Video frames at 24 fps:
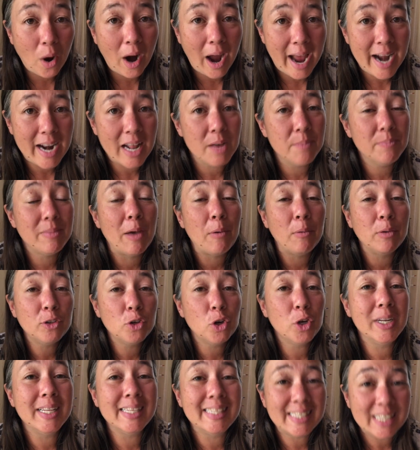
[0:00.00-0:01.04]
your item. That was
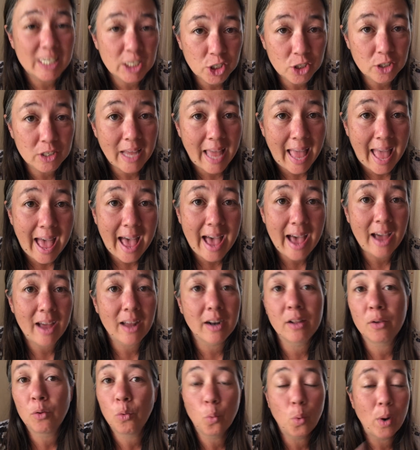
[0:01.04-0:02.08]
your decision to
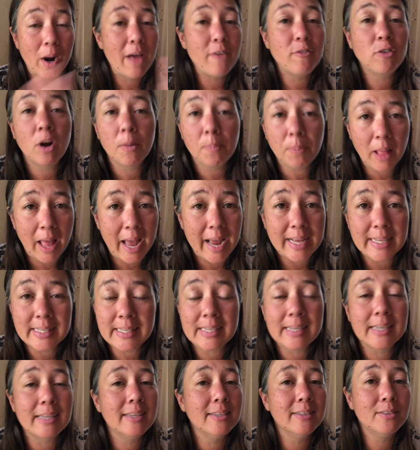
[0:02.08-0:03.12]
add whatever
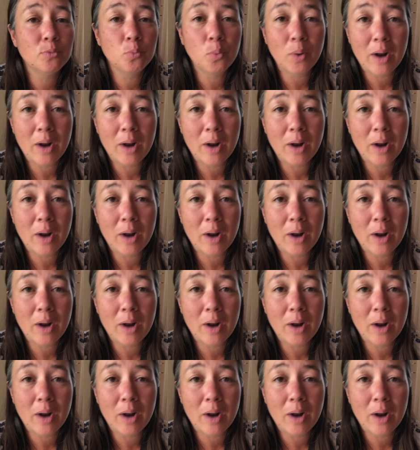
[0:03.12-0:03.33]
appliances,